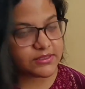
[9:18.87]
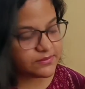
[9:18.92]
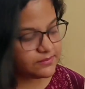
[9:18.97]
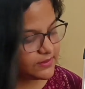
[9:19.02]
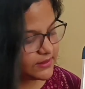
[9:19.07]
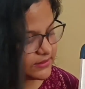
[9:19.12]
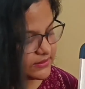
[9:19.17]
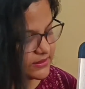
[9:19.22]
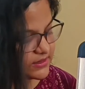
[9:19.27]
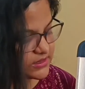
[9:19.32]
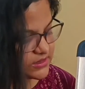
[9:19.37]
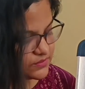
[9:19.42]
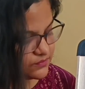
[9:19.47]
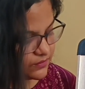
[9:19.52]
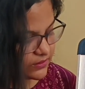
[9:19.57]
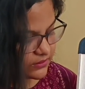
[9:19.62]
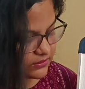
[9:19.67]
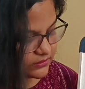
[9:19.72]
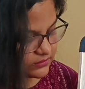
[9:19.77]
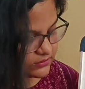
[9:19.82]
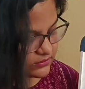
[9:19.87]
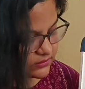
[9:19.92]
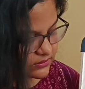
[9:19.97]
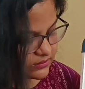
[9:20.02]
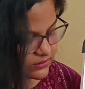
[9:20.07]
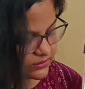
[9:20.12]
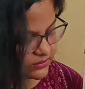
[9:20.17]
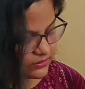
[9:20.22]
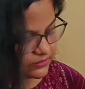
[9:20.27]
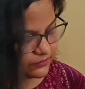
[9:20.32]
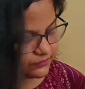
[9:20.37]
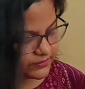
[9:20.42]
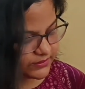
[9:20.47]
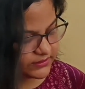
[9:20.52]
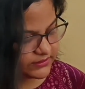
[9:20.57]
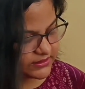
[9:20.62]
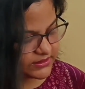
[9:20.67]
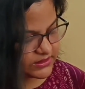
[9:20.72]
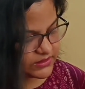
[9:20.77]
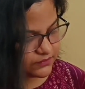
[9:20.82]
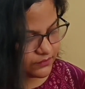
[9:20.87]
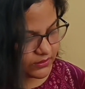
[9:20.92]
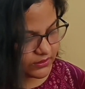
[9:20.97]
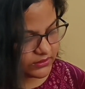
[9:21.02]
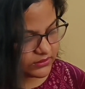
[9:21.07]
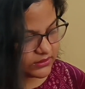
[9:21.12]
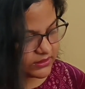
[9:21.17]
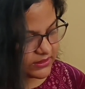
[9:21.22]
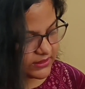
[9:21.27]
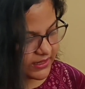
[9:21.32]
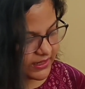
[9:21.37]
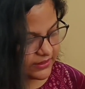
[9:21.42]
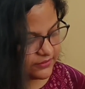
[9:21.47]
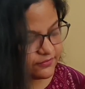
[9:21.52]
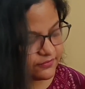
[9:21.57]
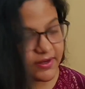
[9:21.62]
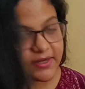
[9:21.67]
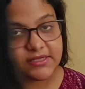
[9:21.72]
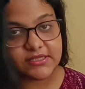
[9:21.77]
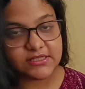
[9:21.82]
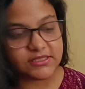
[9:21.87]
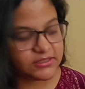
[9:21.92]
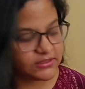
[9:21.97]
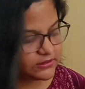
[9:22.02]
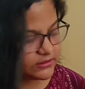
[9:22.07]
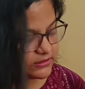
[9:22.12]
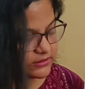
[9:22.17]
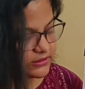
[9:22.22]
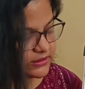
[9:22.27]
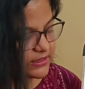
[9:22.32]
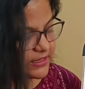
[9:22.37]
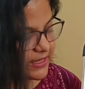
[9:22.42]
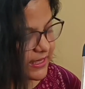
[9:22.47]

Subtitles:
multiply this one with this one and write here,